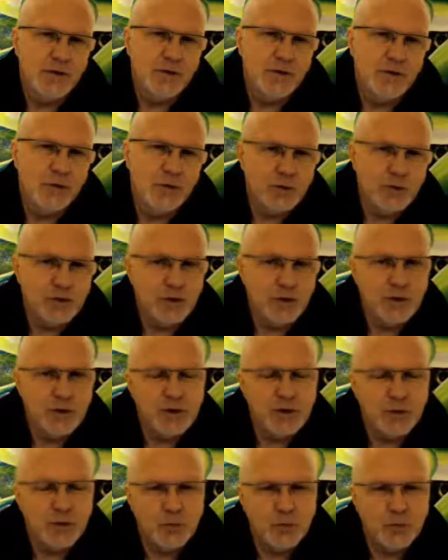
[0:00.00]
So when
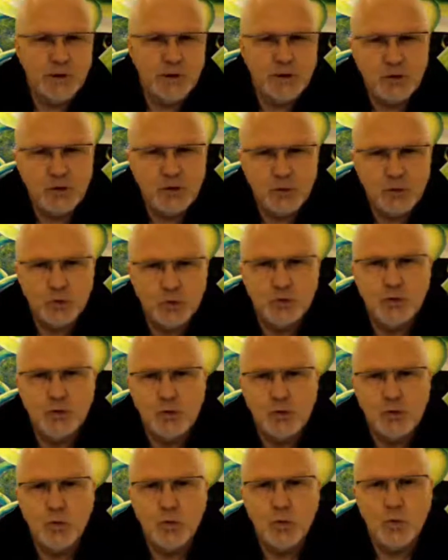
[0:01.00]
you
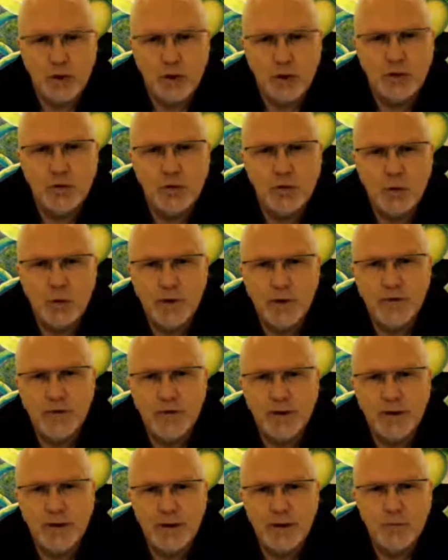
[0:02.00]
work with
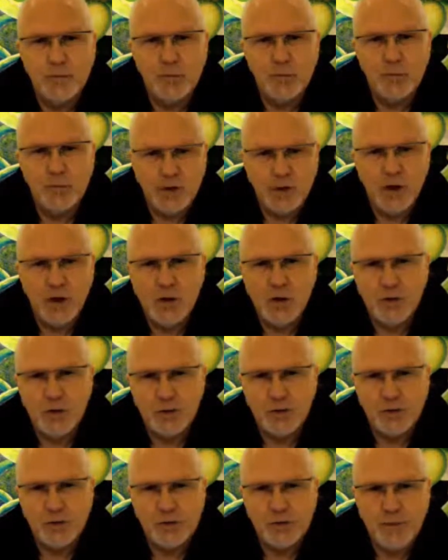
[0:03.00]

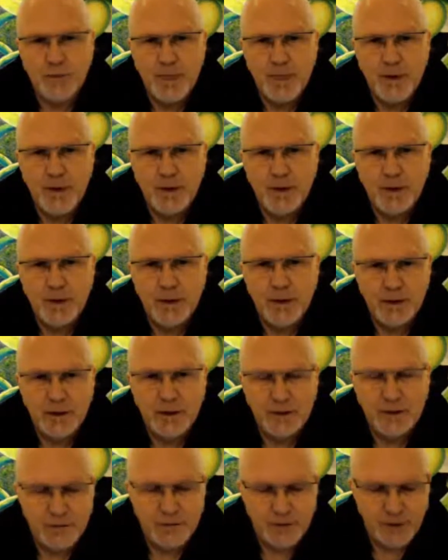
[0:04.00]
goals,
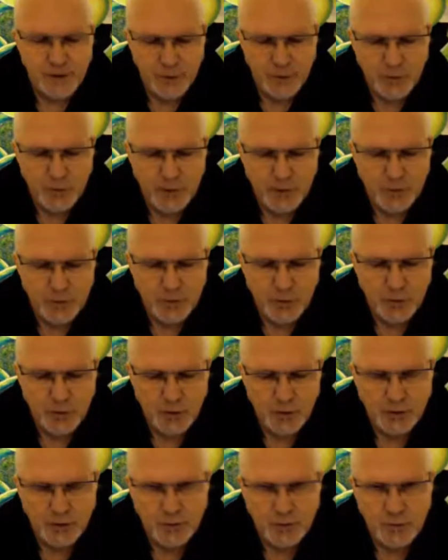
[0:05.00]
it's really
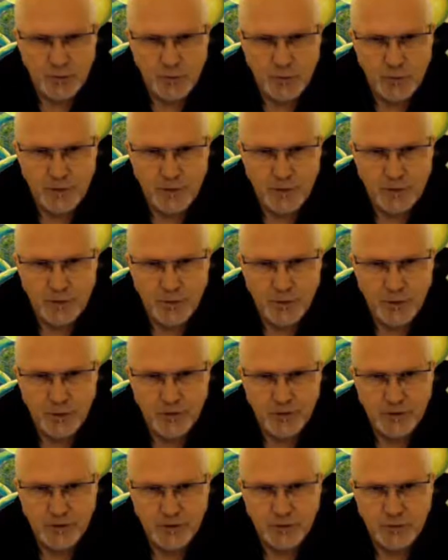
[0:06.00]
important with this
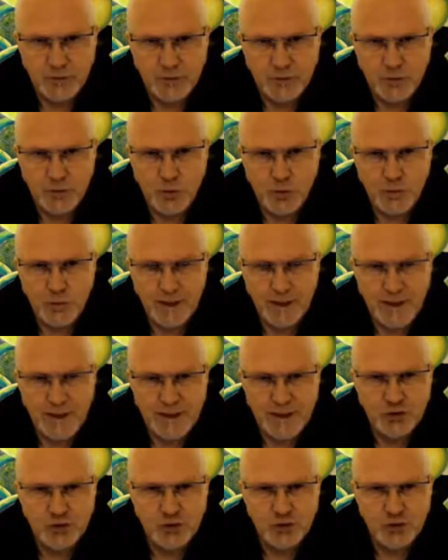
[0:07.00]
positive
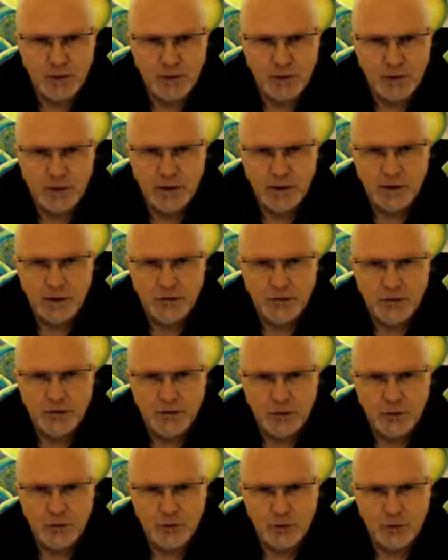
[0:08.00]
formulation
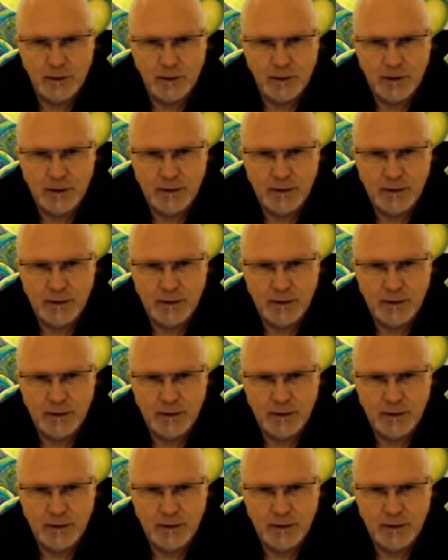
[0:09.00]
to